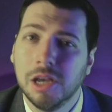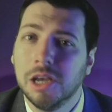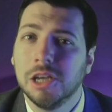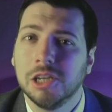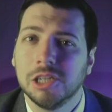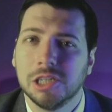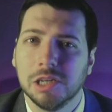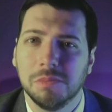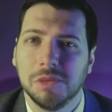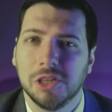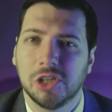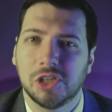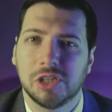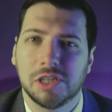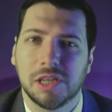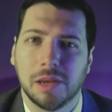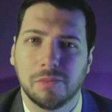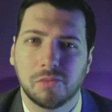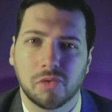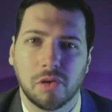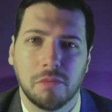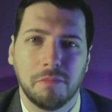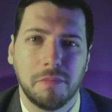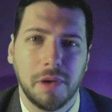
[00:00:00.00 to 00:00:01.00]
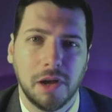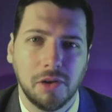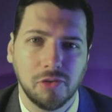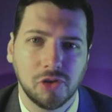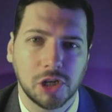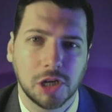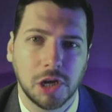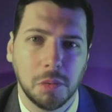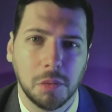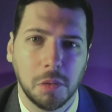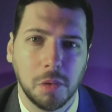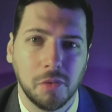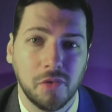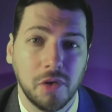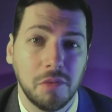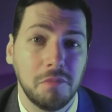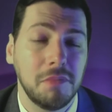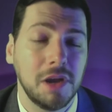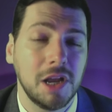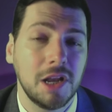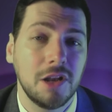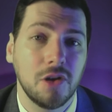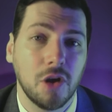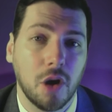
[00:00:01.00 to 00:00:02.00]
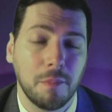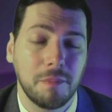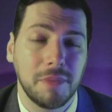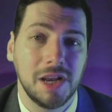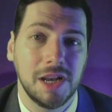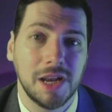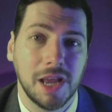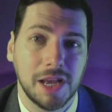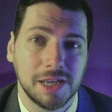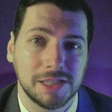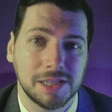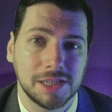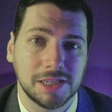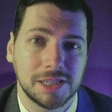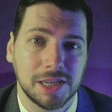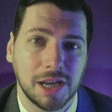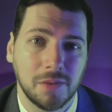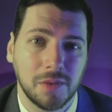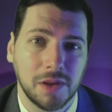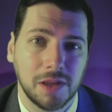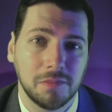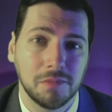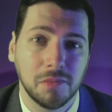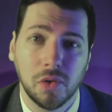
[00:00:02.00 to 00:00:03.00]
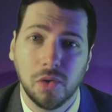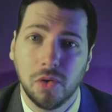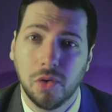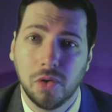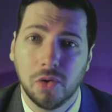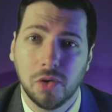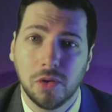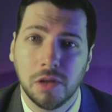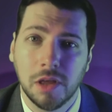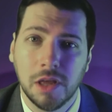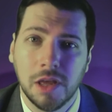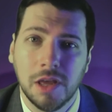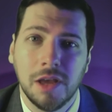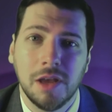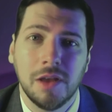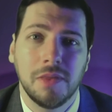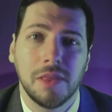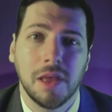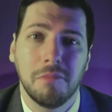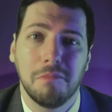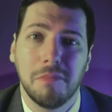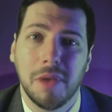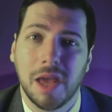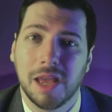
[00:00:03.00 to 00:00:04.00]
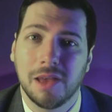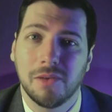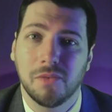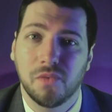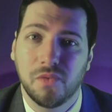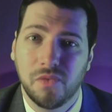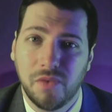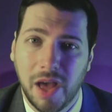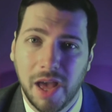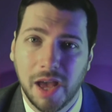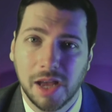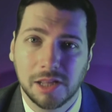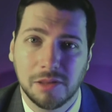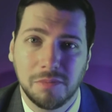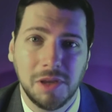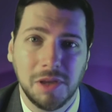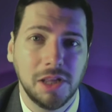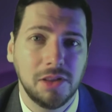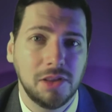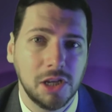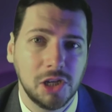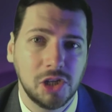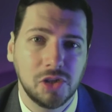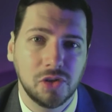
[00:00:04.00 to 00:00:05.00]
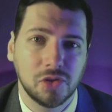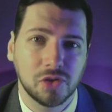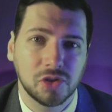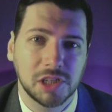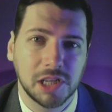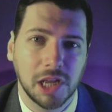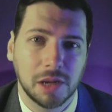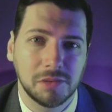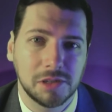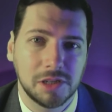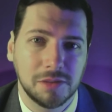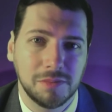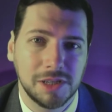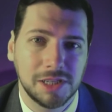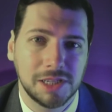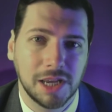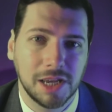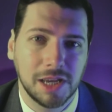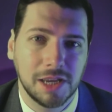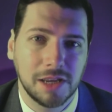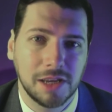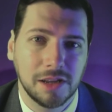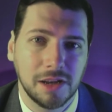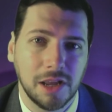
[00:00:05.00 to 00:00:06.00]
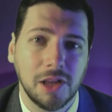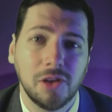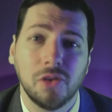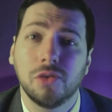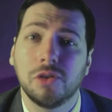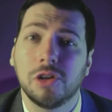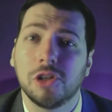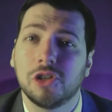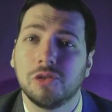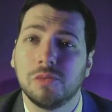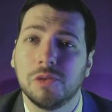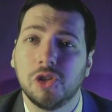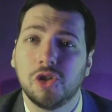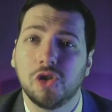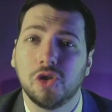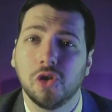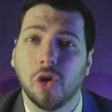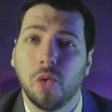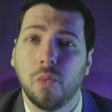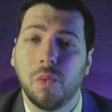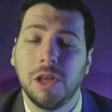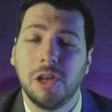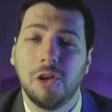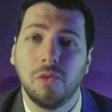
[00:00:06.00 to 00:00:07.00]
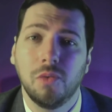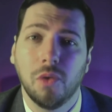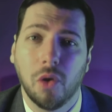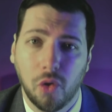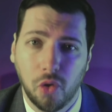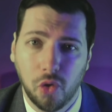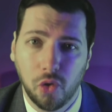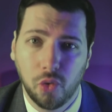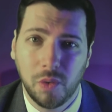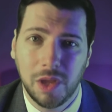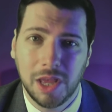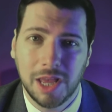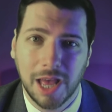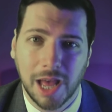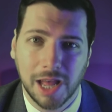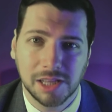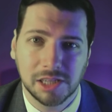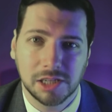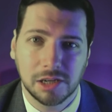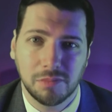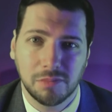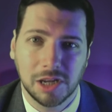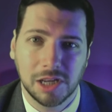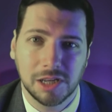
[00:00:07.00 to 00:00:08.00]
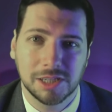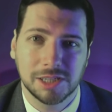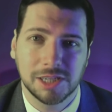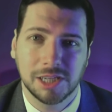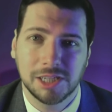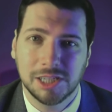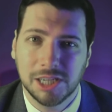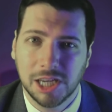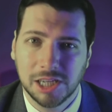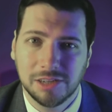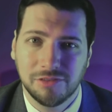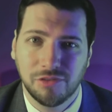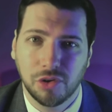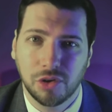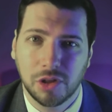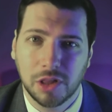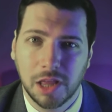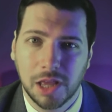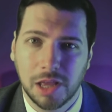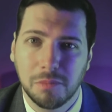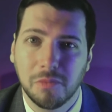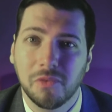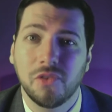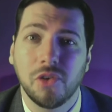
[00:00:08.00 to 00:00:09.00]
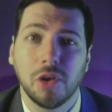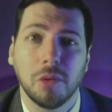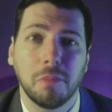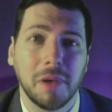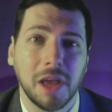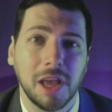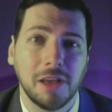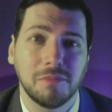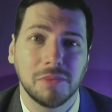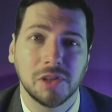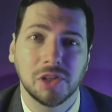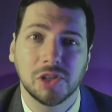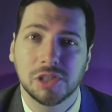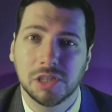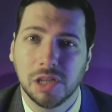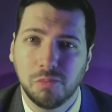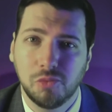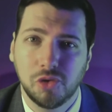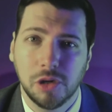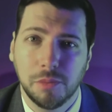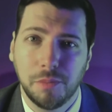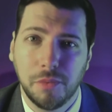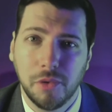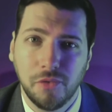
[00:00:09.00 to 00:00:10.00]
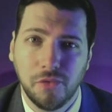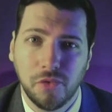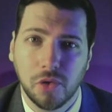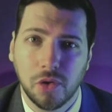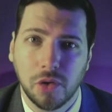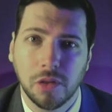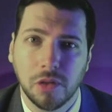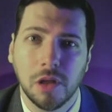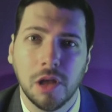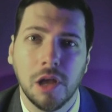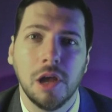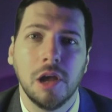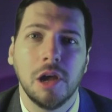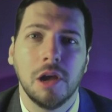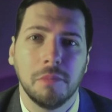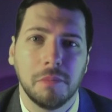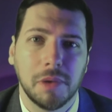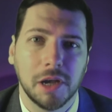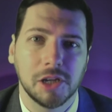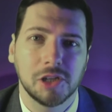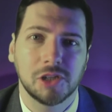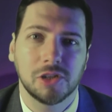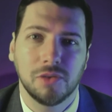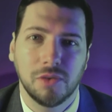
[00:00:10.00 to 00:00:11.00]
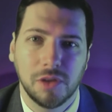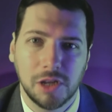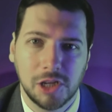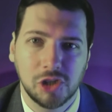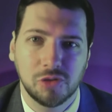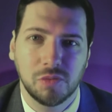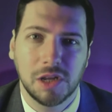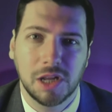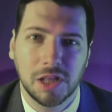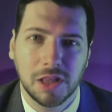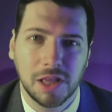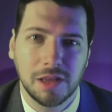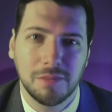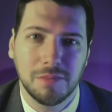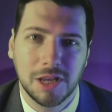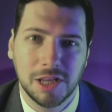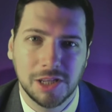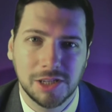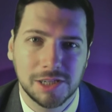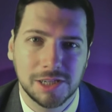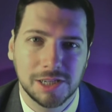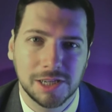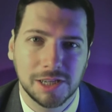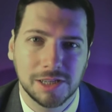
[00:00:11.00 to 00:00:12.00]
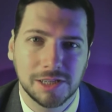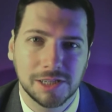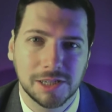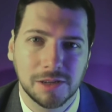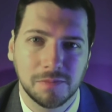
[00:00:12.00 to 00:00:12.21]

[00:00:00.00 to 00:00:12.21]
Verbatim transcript: some of the steps we're about to go over may not be necessary, or there may in fact be additional steps to be taken in order to ensure we do all we can to bring a successful claim for your pavement slip trip or fall personal injury claim incident.